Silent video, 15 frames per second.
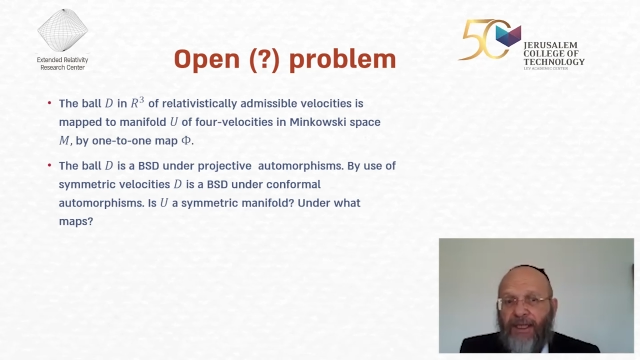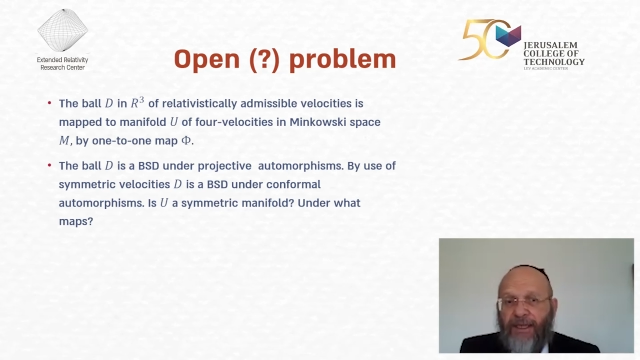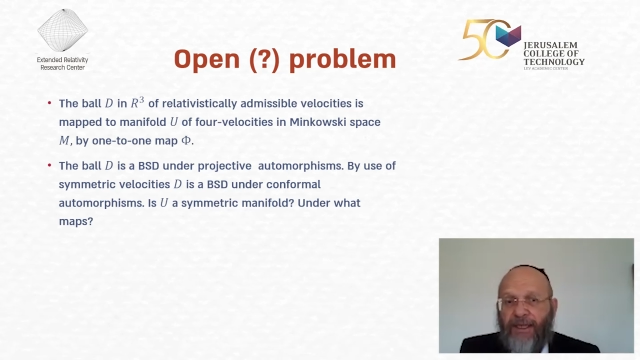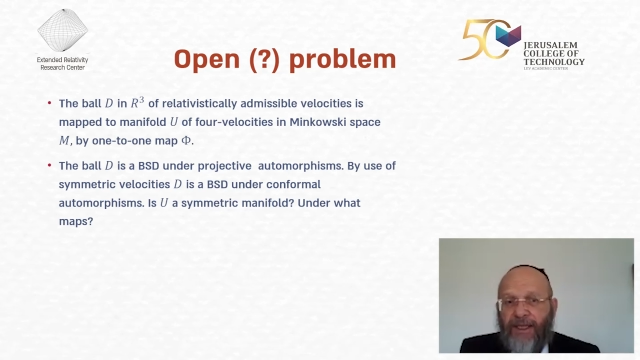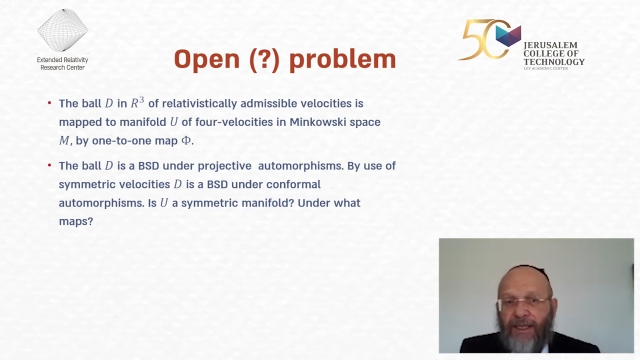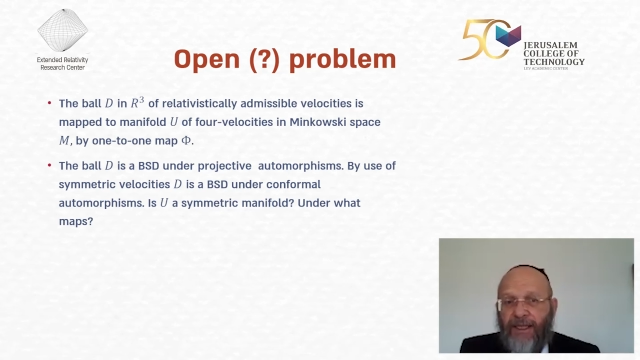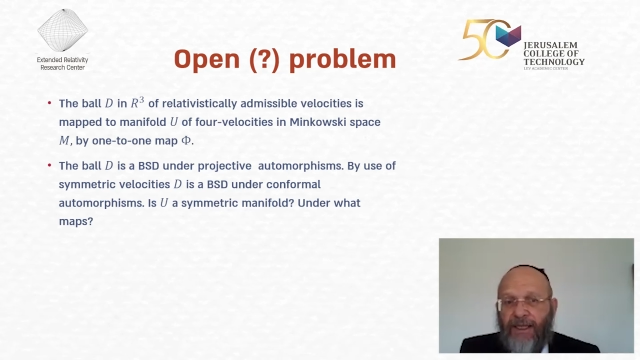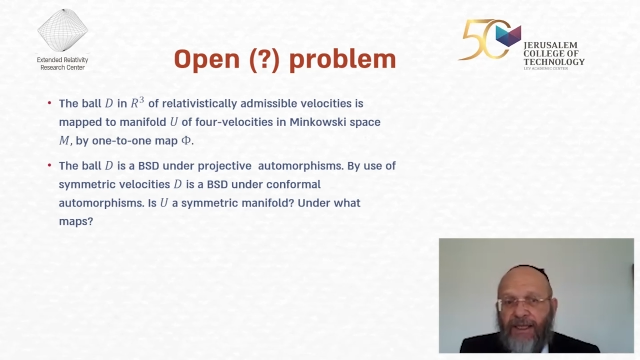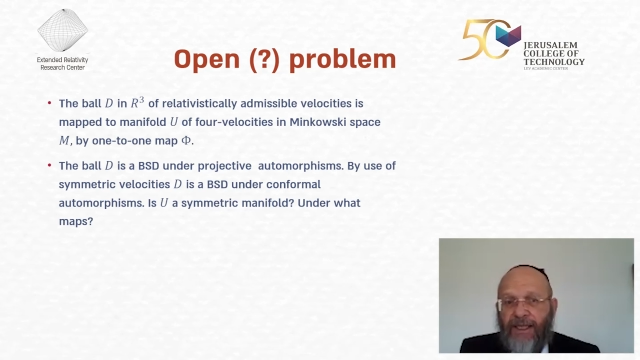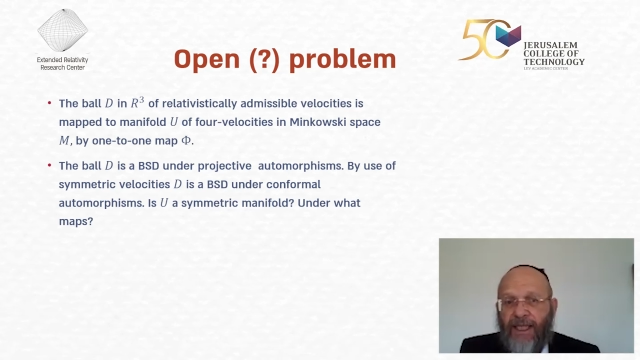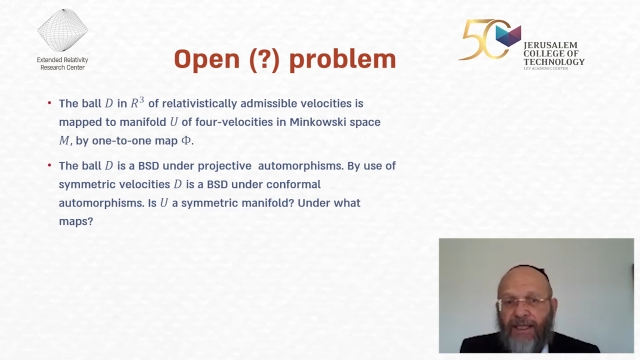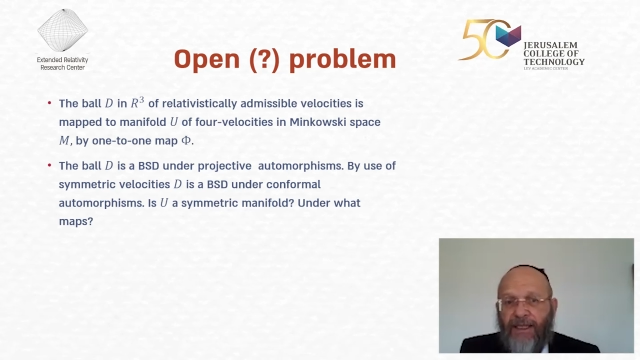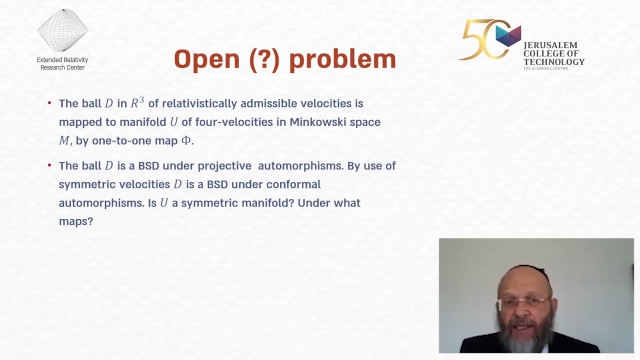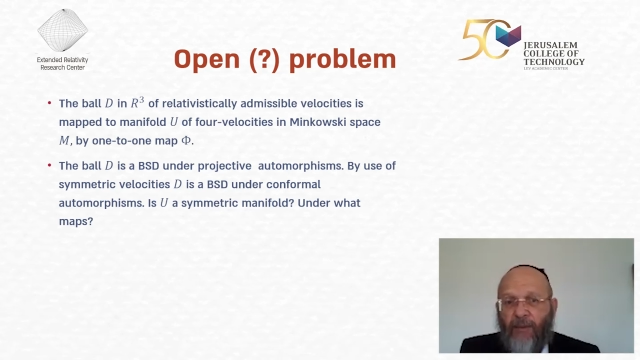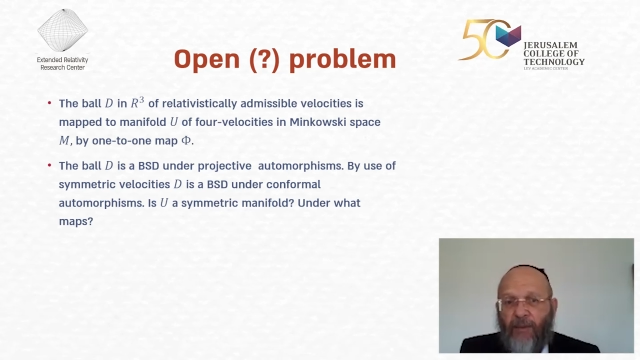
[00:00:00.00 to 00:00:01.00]
Since there
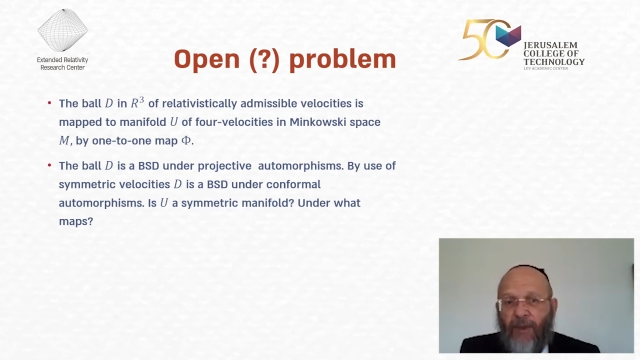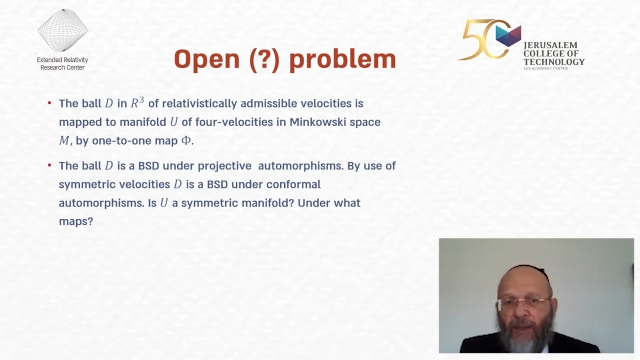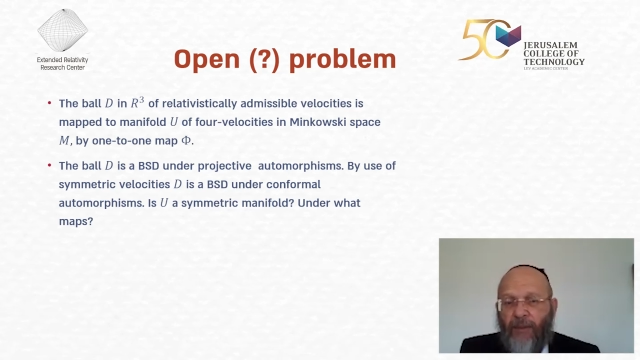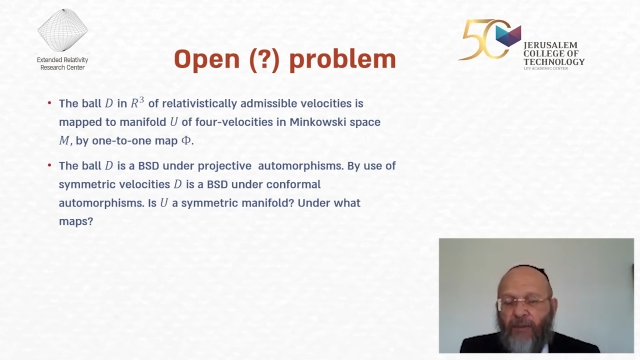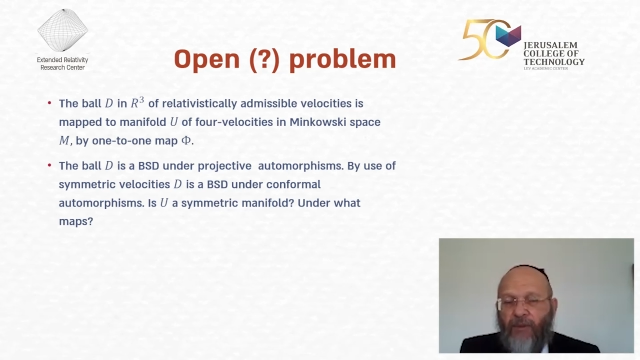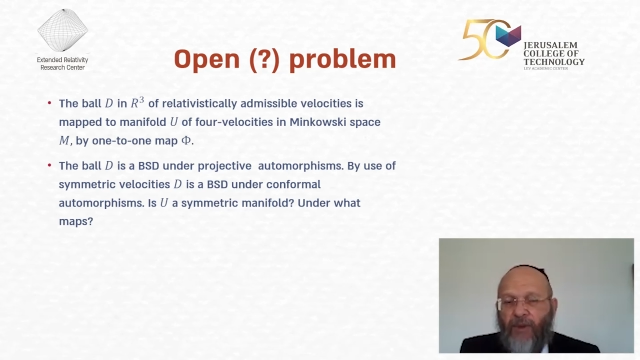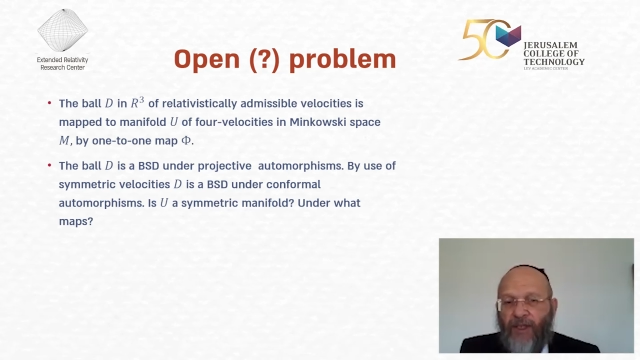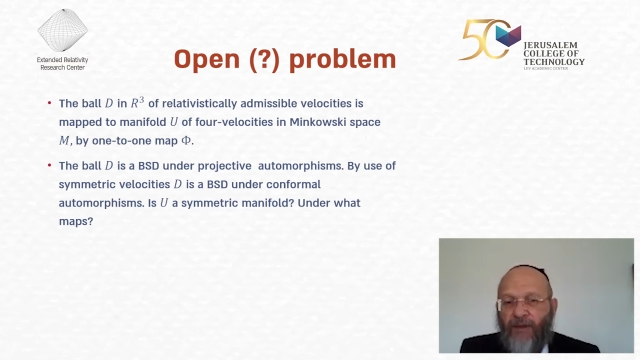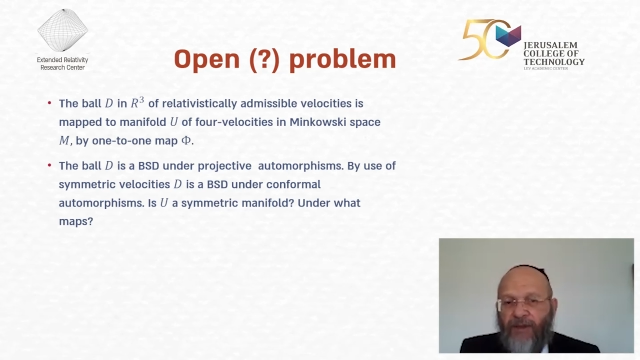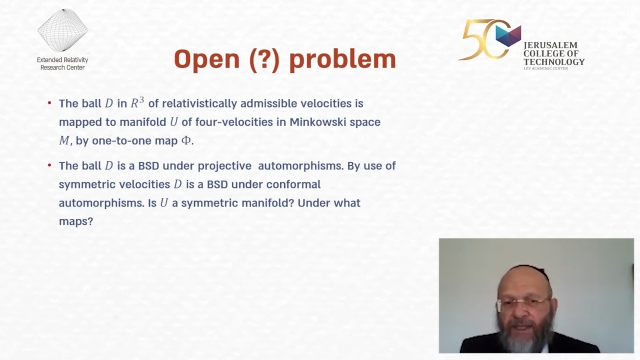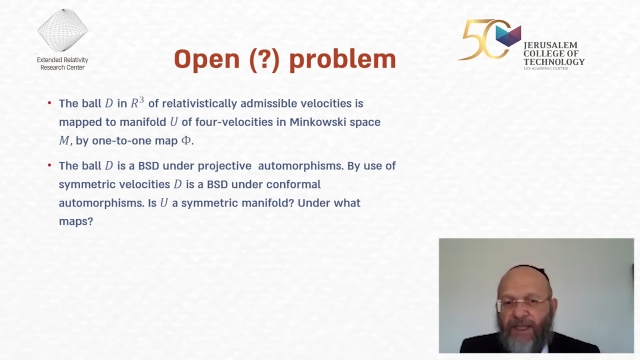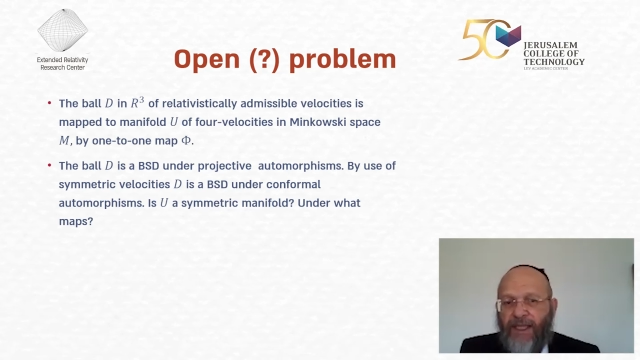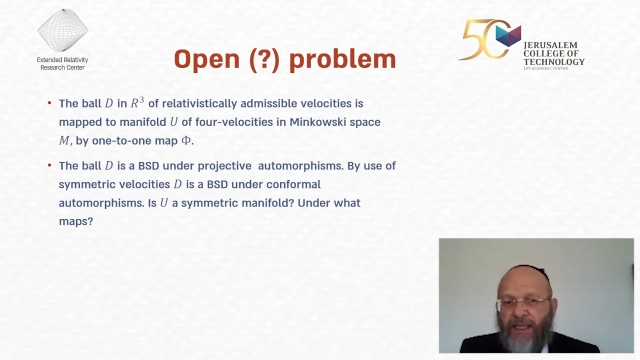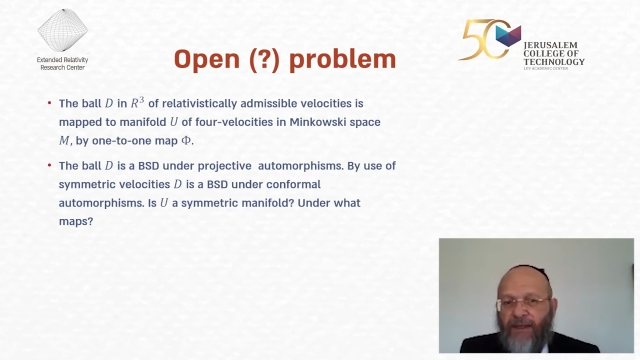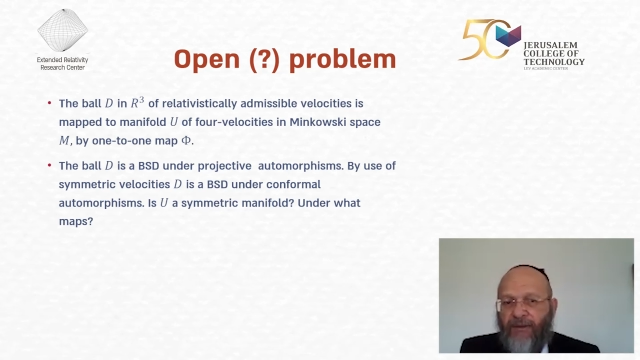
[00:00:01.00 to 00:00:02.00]
is a map, we have
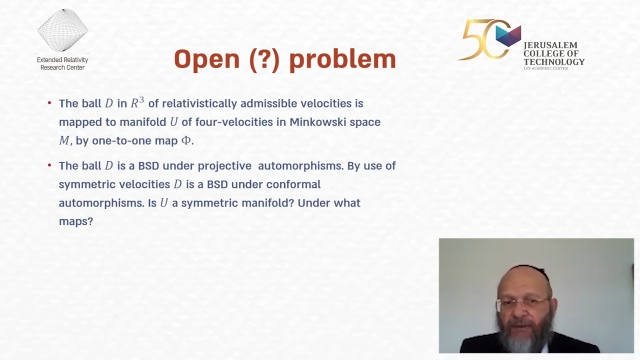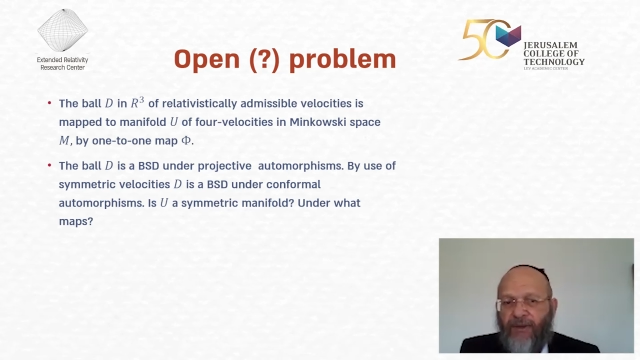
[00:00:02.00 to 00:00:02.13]
seen